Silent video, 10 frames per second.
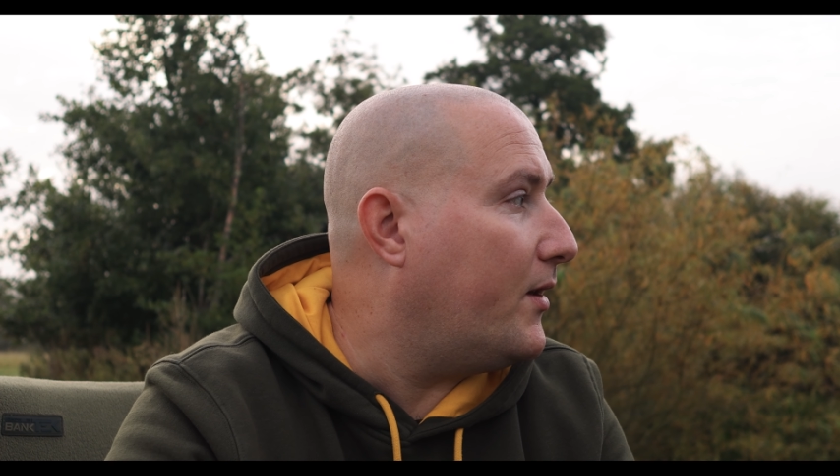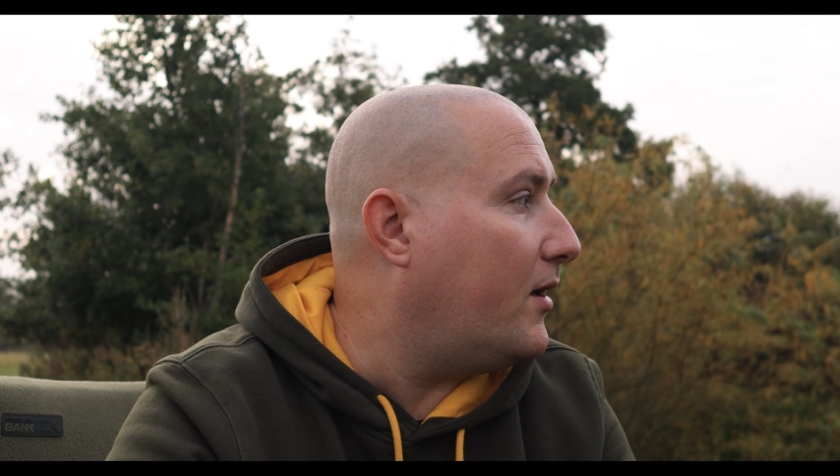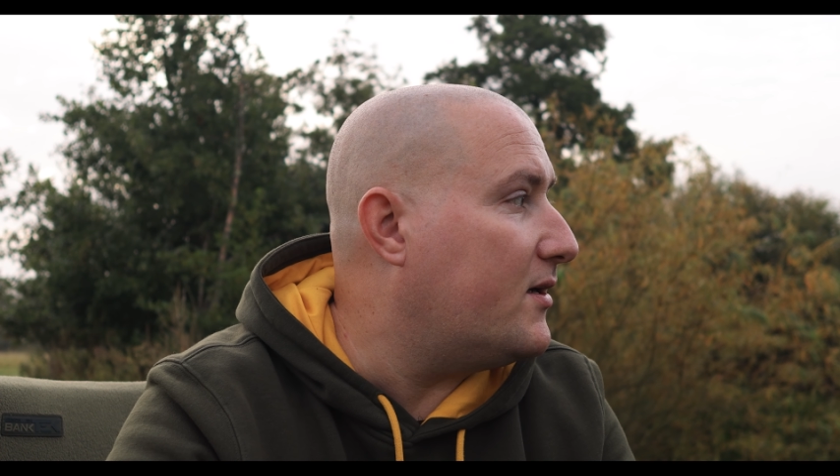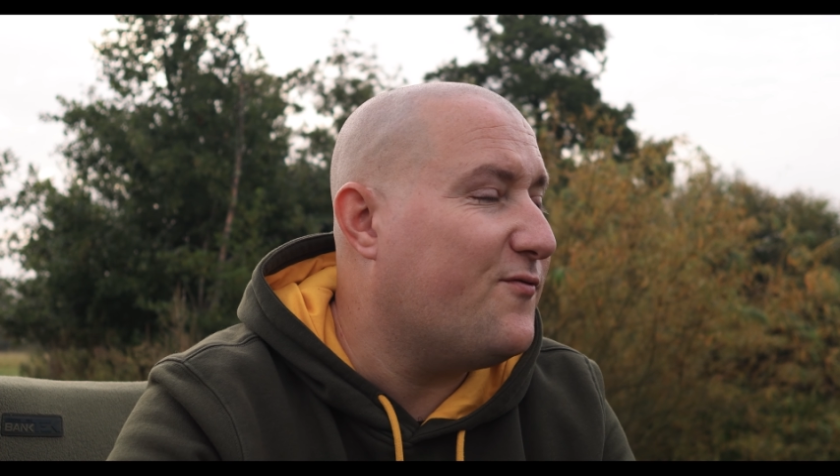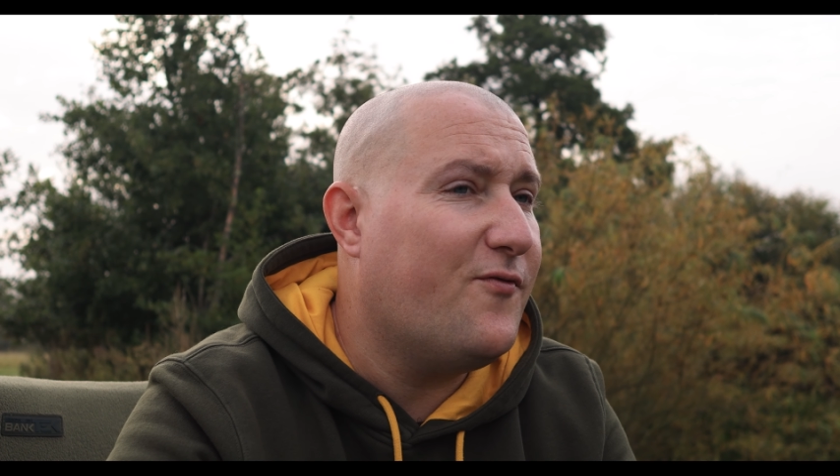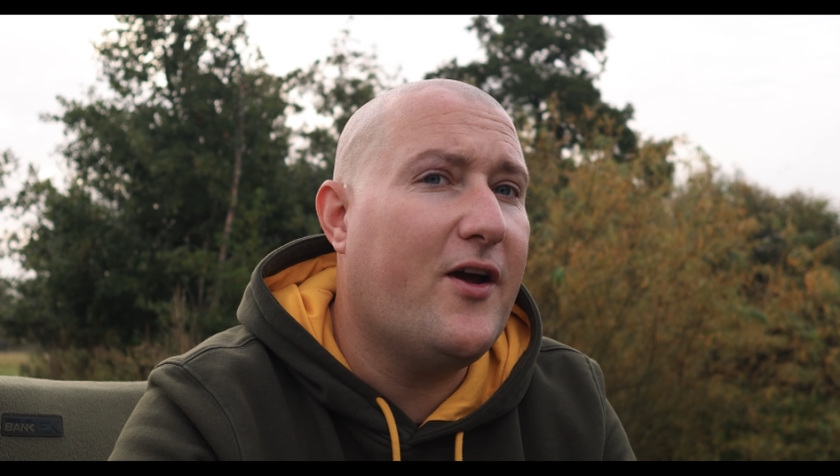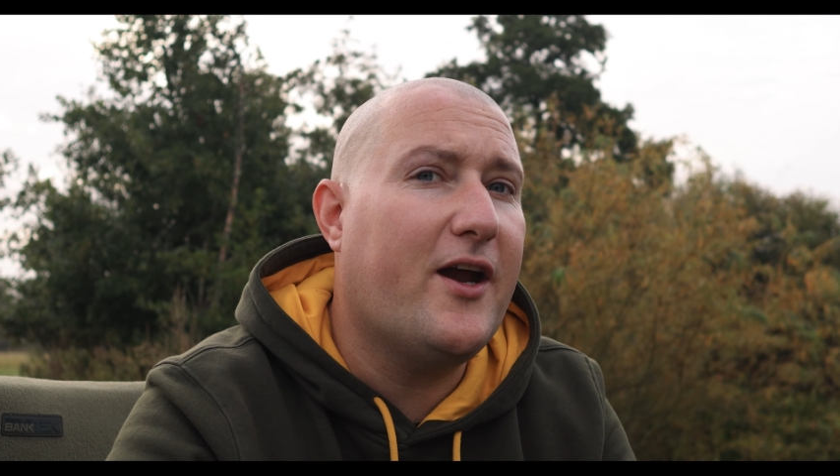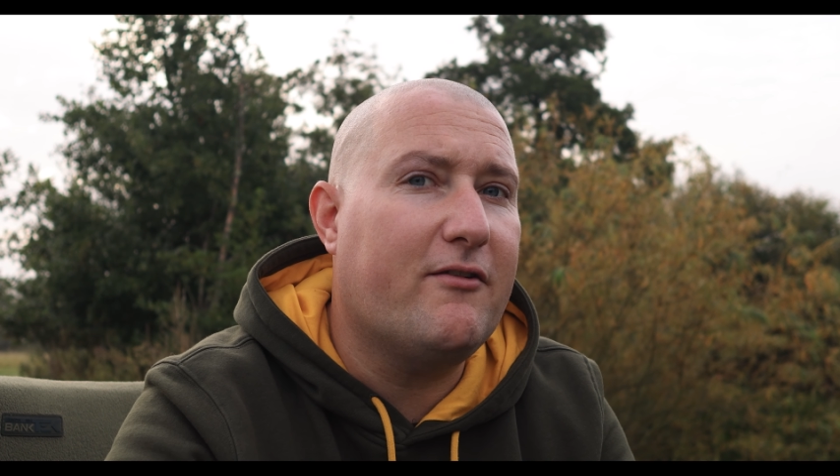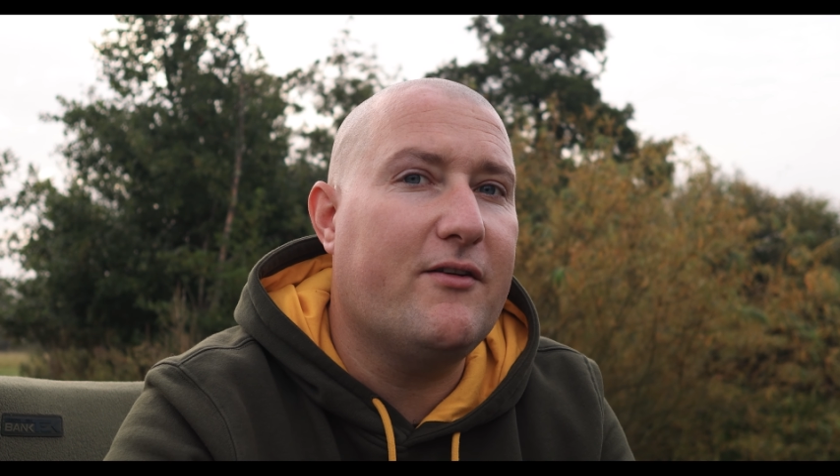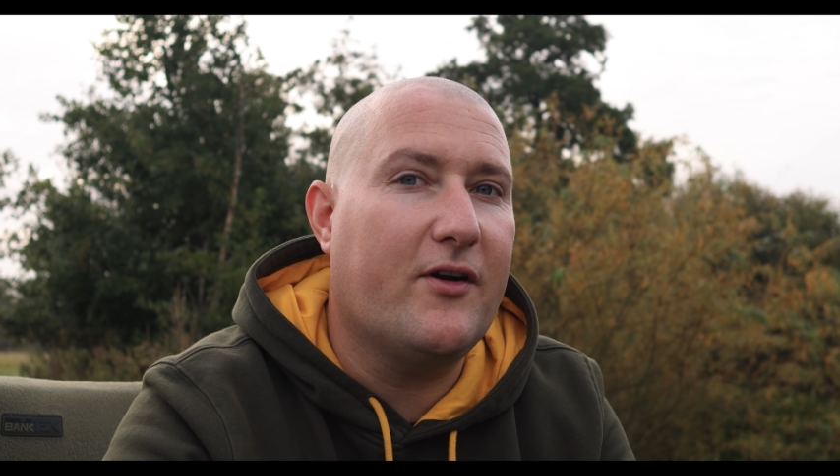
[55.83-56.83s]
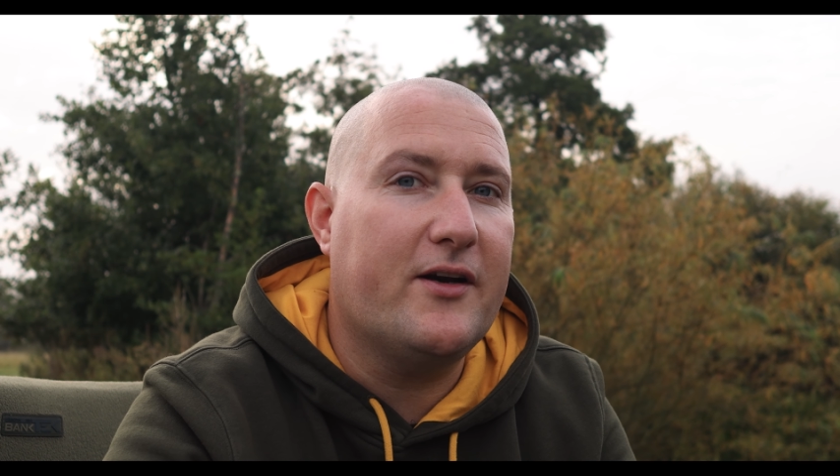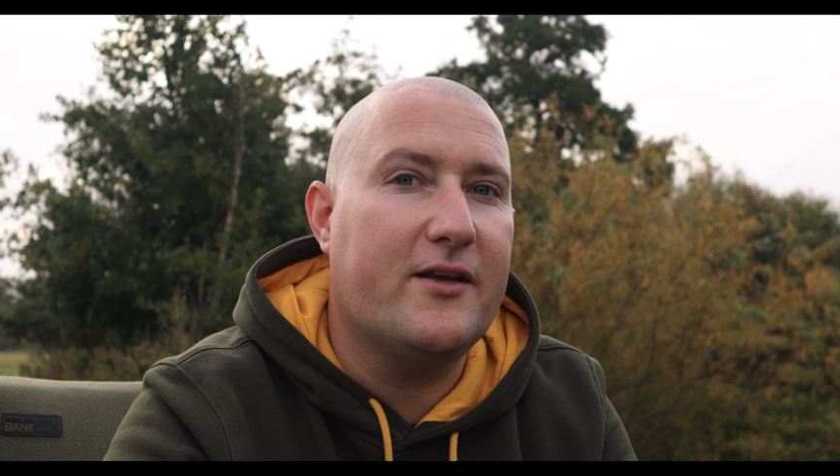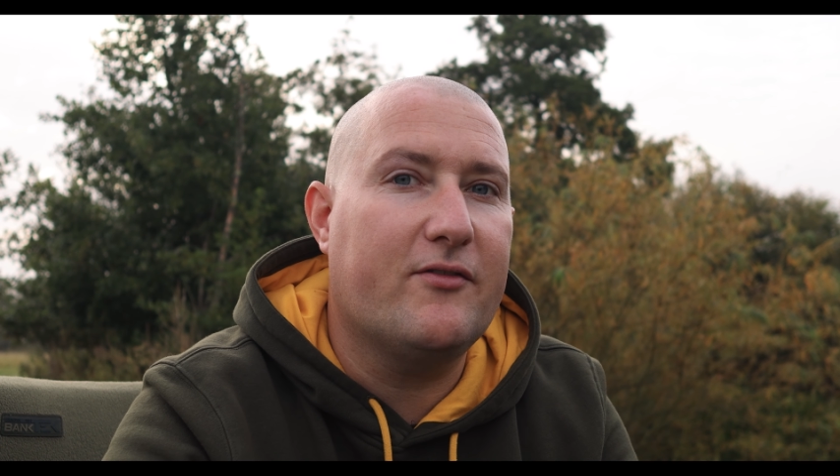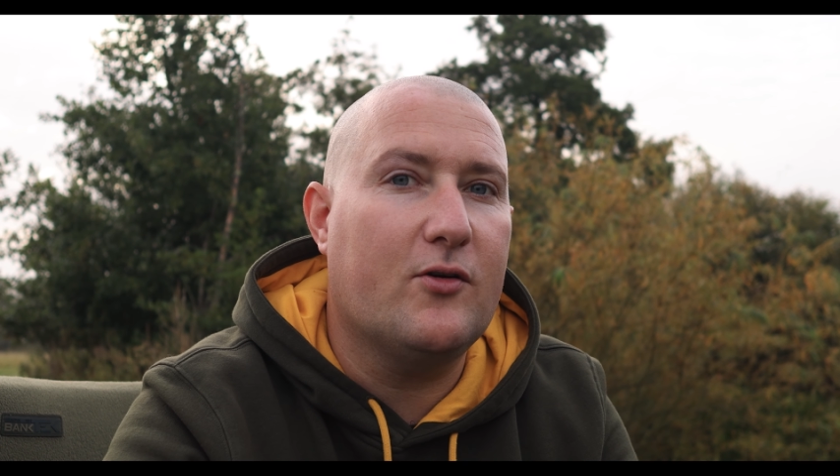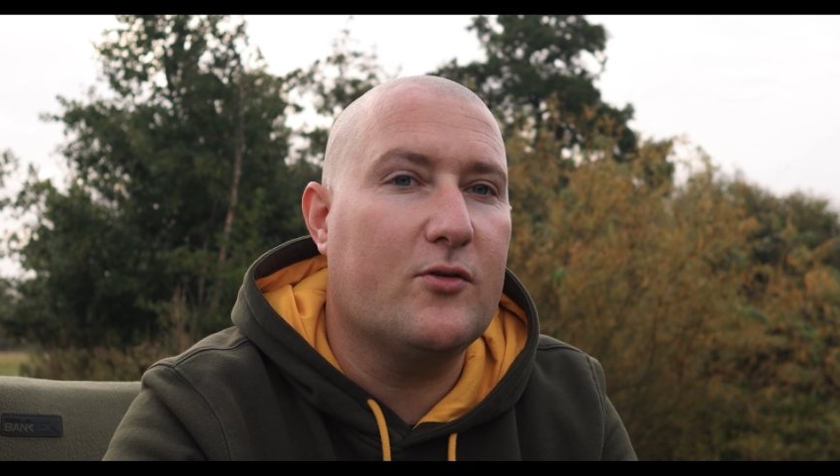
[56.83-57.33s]
It's very, very
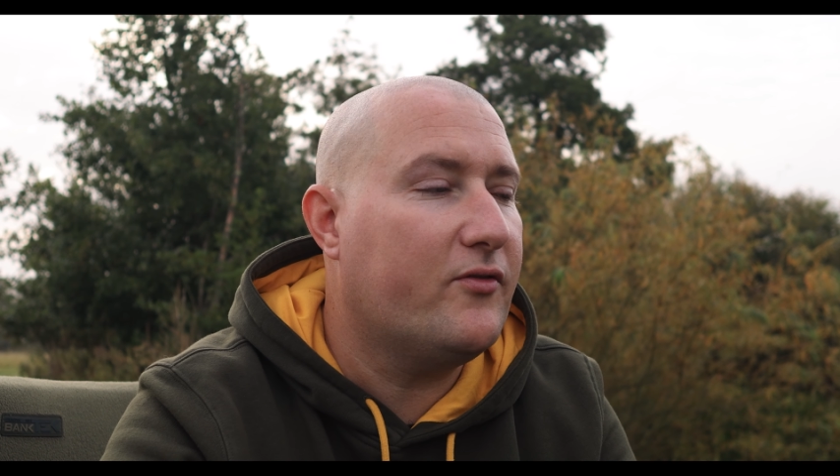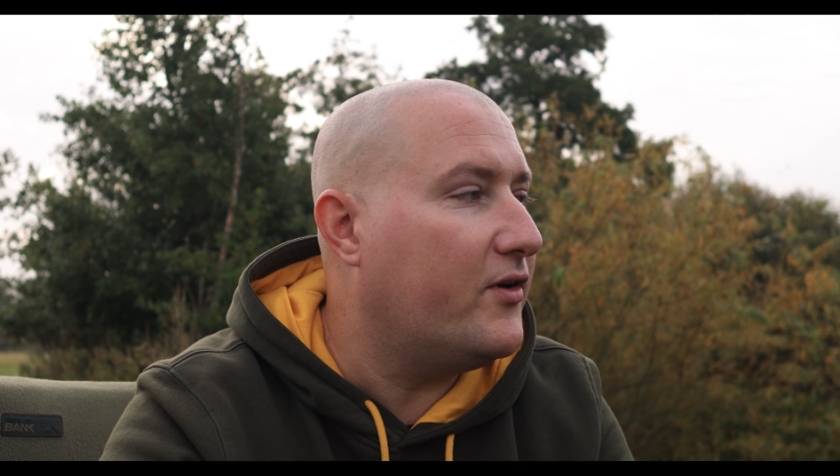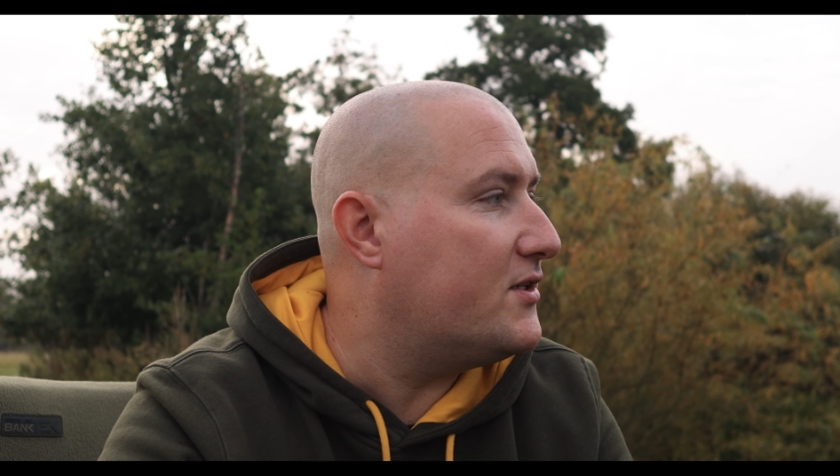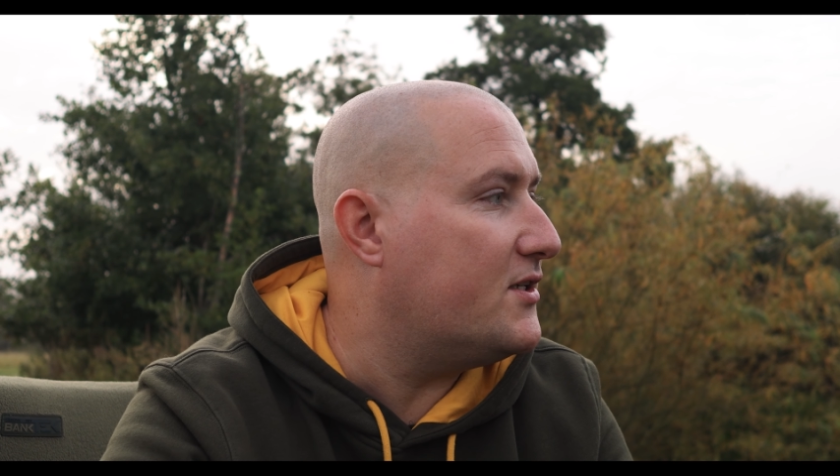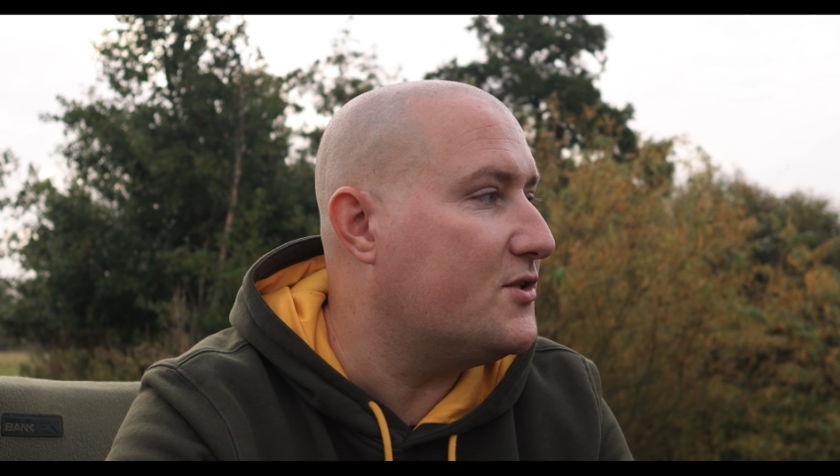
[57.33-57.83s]
difficult to fish.